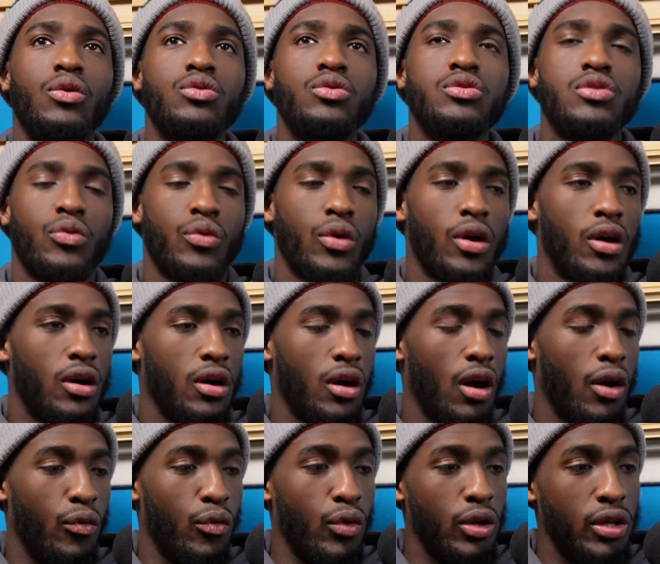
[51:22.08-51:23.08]
who's a, a,
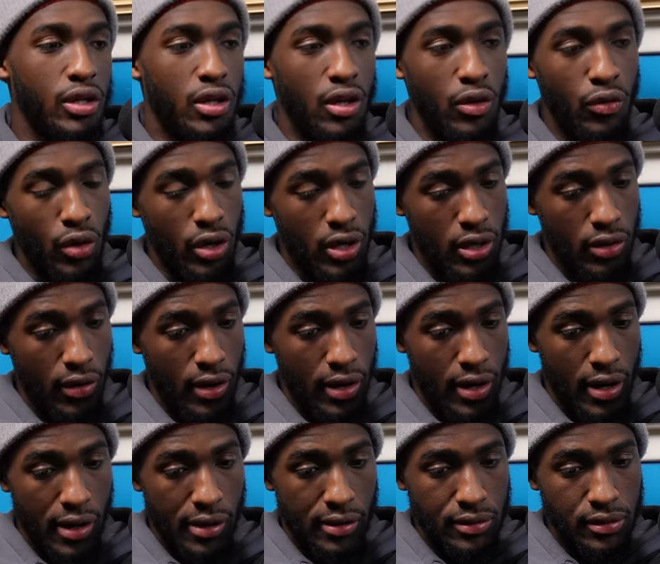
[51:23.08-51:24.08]
a really good rookie right
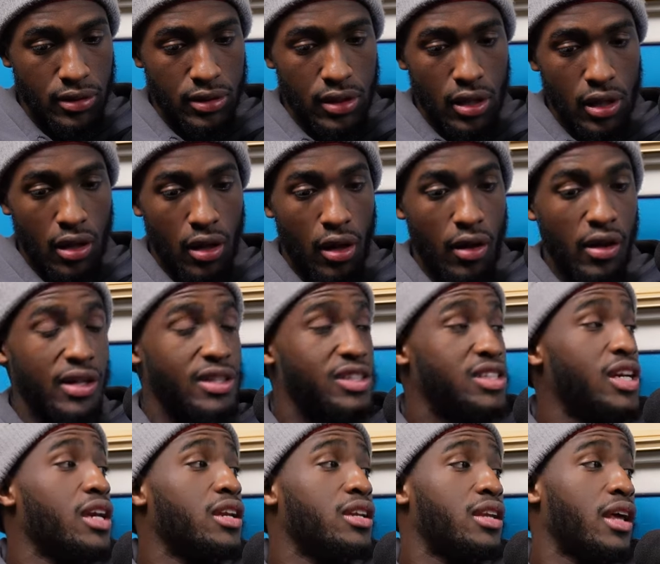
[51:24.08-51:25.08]
now? Like Jaden